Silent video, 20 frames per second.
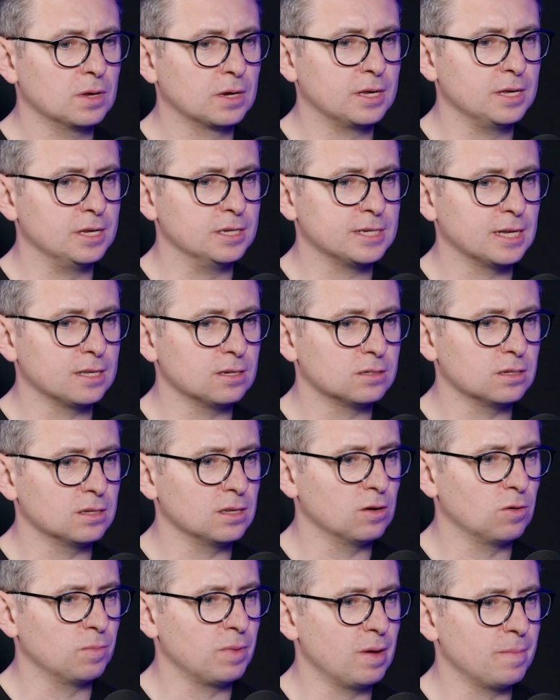Can you tell us a
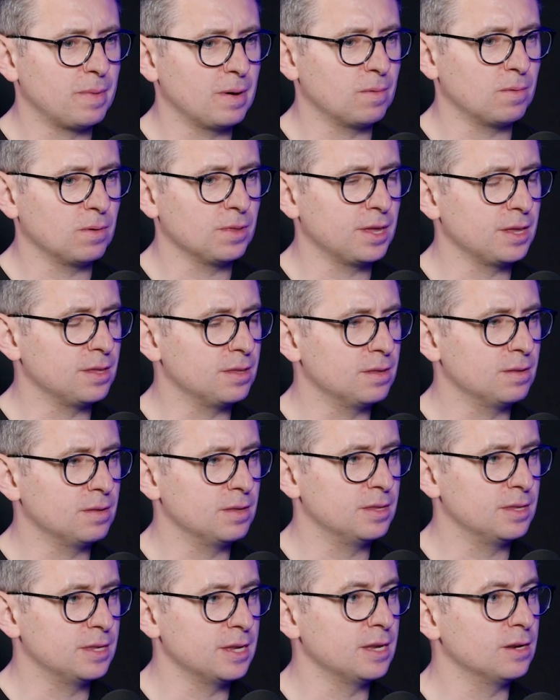little bit about what they
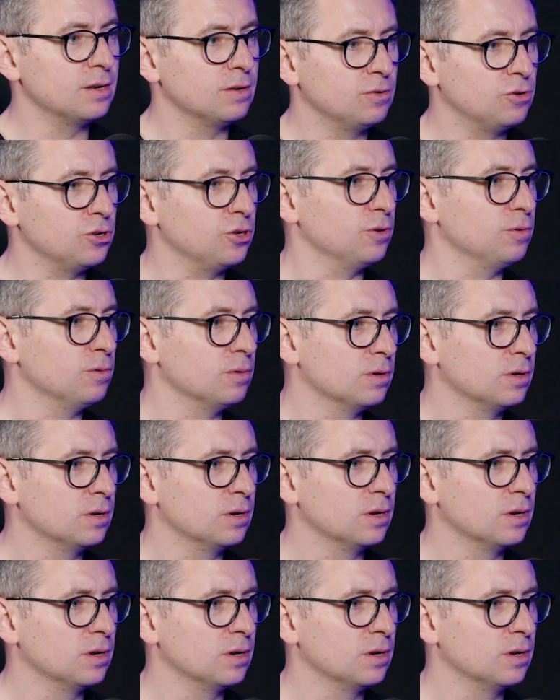did do?